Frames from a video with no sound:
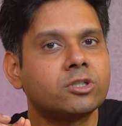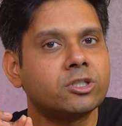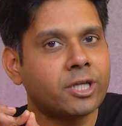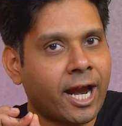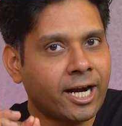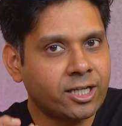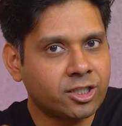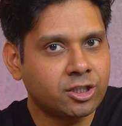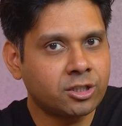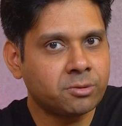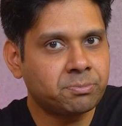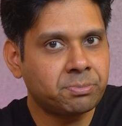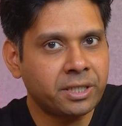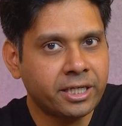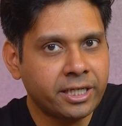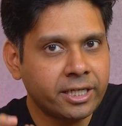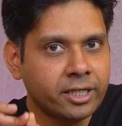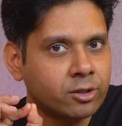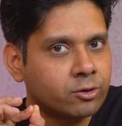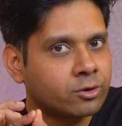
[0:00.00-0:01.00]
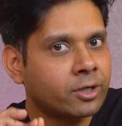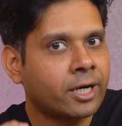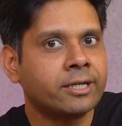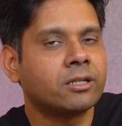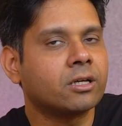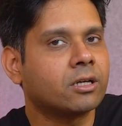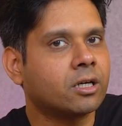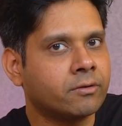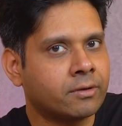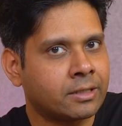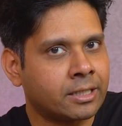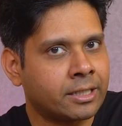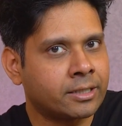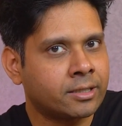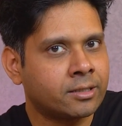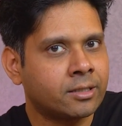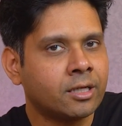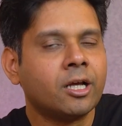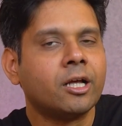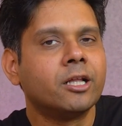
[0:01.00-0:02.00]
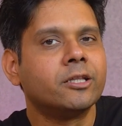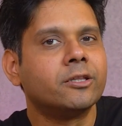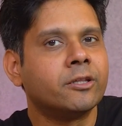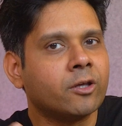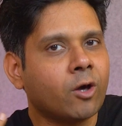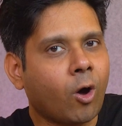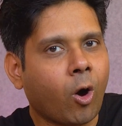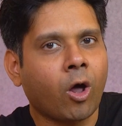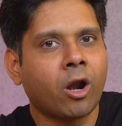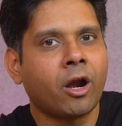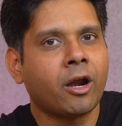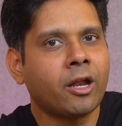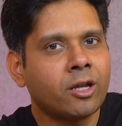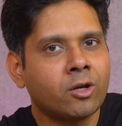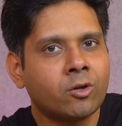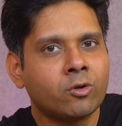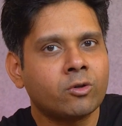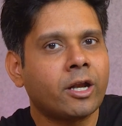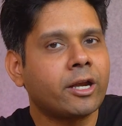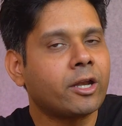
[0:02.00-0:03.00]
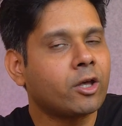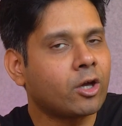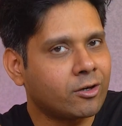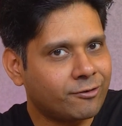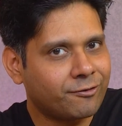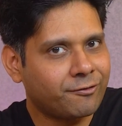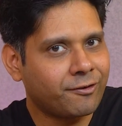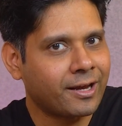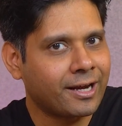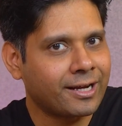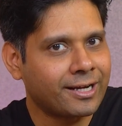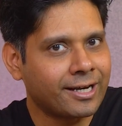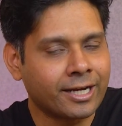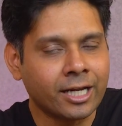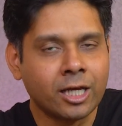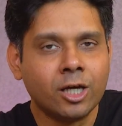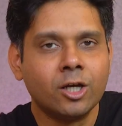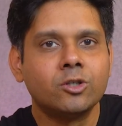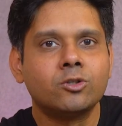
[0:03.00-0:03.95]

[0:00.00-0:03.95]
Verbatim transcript: ChatGPT to write the cover letter, they already know that you have faked it.